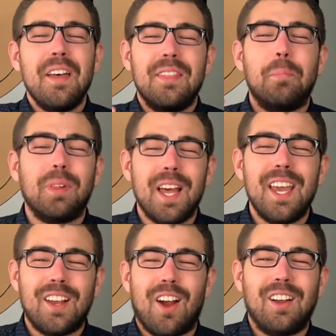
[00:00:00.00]
the
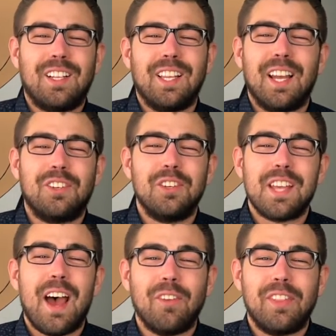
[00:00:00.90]
playing card collectors
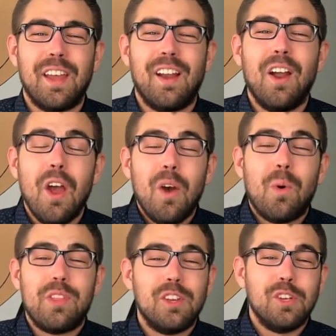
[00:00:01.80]
out there,
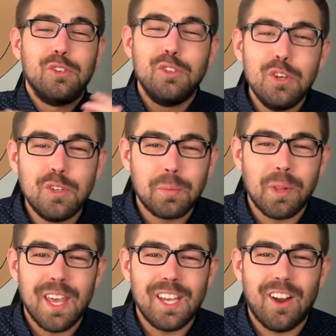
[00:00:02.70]
whether you're new to
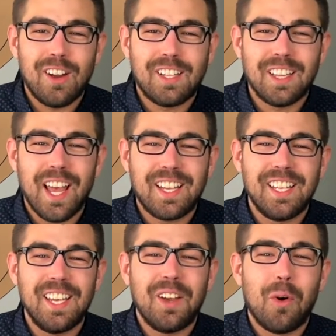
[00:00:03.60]
playing card
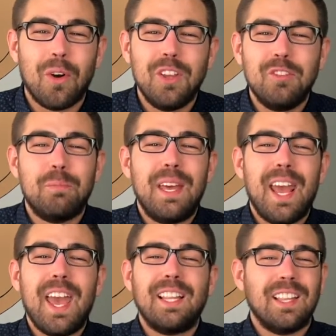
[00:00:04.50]
collecting or you've been
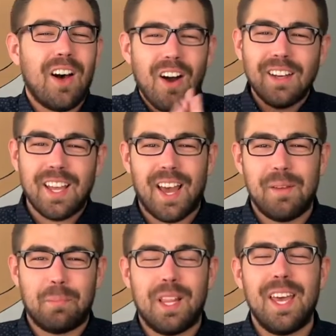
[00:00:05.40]
a long time
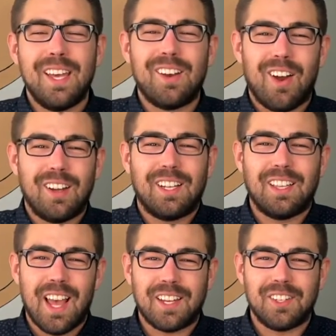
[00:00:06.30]
playing card
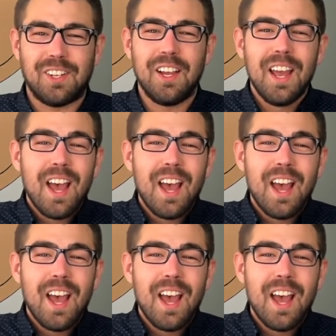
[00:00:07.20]
collector.